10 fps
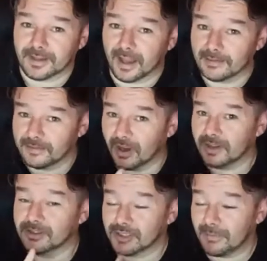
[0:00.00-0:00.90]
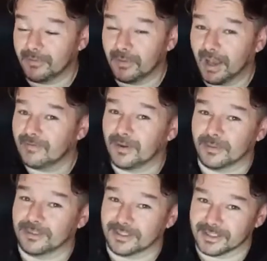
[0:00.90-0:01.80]
and now some of you have
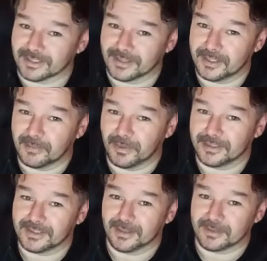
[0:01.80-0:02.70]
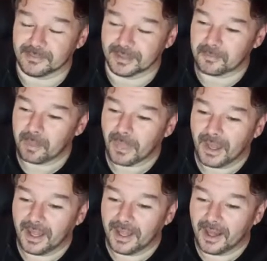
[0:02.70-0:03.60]
noticed this because you pointed out to me.
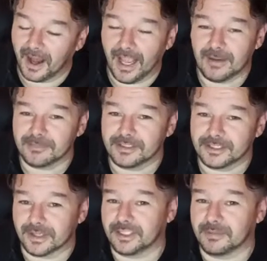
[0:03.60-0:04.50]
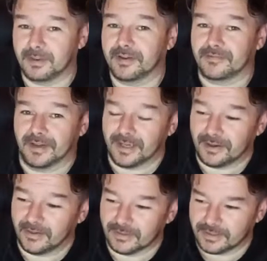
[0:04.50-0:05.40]
I am such a big fan
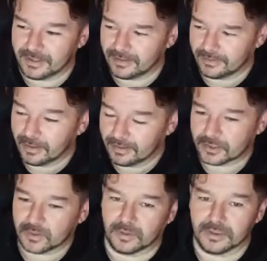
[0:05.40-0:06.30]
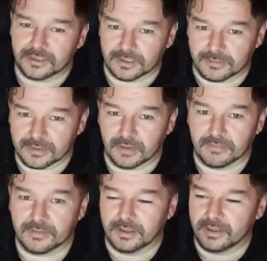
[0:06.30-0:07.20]
of the D- Discord series, of
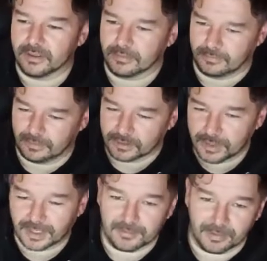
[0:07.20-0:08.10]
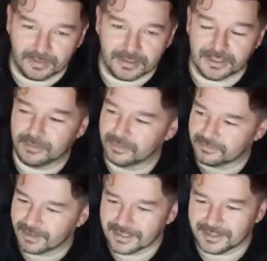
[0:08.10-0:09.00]
the Dragon Ball series, and
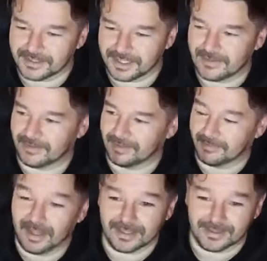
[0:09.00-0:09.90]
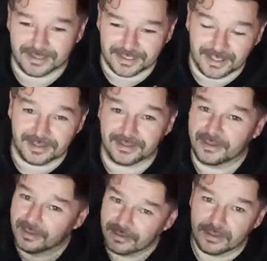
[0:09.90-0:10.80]
Resident Evil, and Metal Gear Solid, and
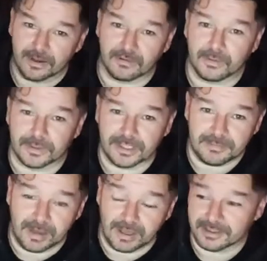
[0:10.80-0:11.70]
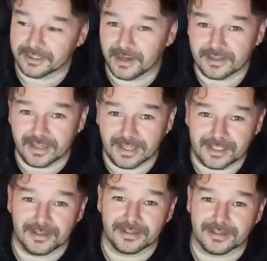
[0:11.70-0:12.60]
of course He-Man, and Sonic the
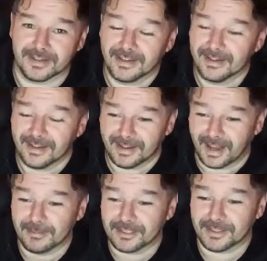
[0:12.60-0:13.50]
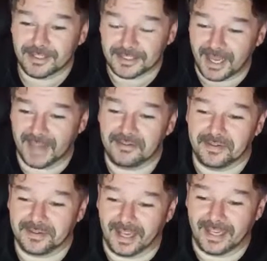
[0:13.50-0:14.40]
Hedgehog. And I'm such an avid
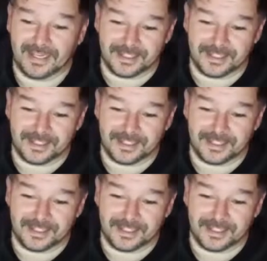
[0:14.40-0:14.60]
'80s